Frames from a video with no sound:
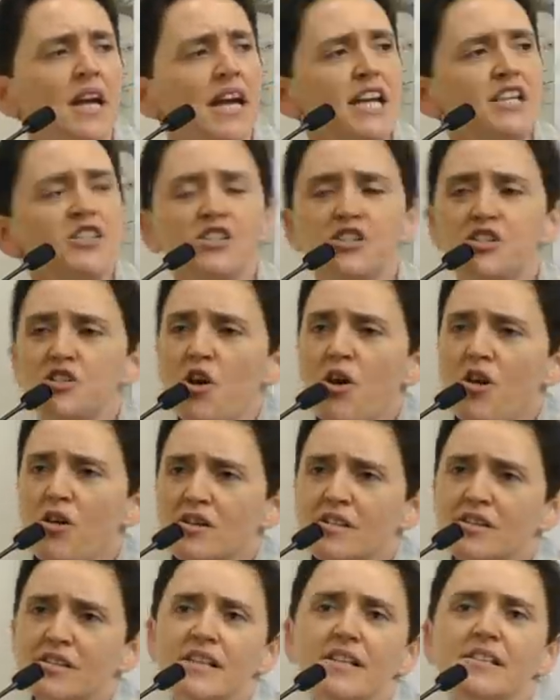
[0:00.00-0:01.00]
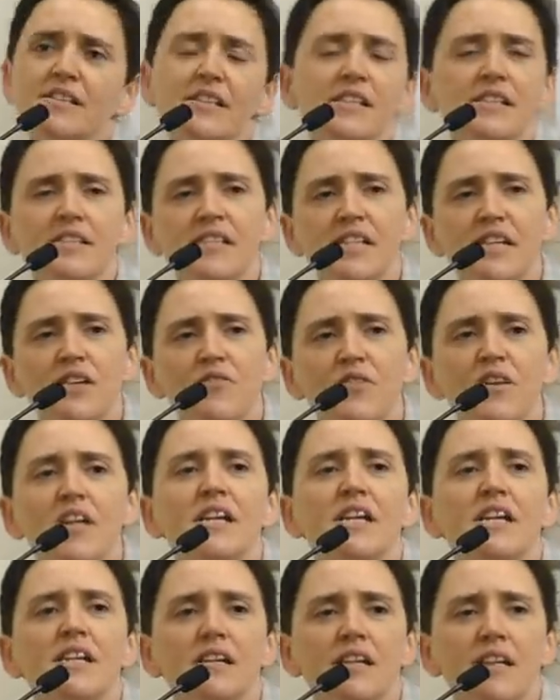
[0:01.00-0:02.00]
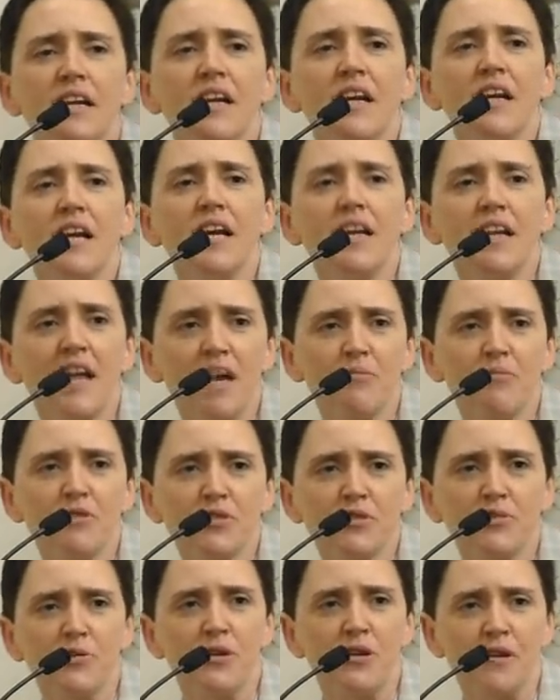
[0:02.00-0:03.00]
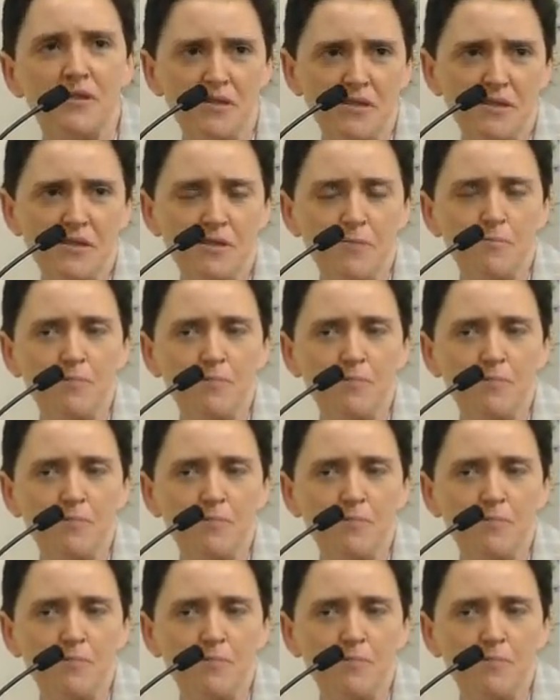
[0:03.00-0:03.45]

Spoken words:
install CCTV in abattoirs.